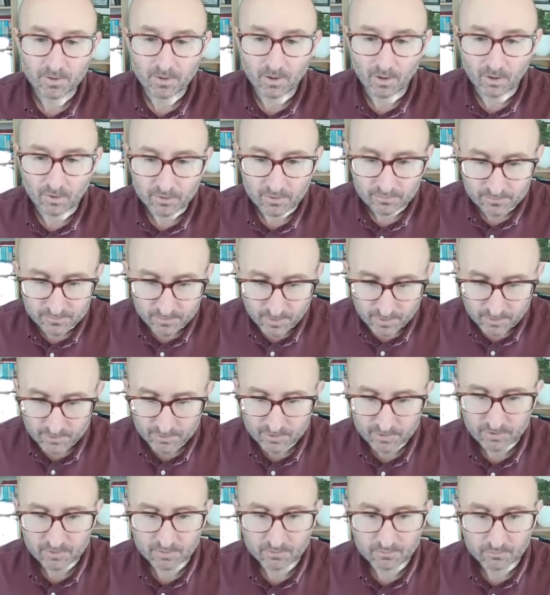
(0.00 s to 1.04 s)
cognitive
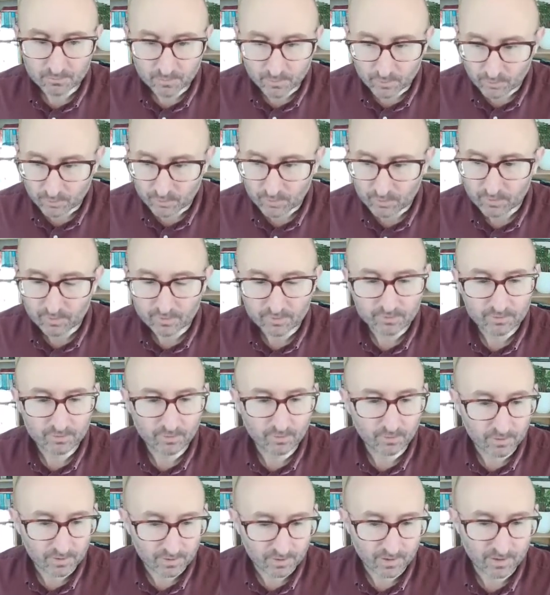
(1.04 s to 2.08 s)
function, mood,
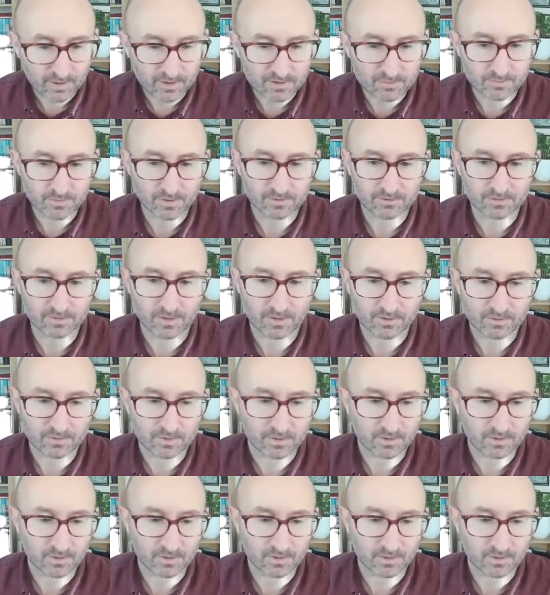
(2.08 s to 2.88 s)
school engagement, etc.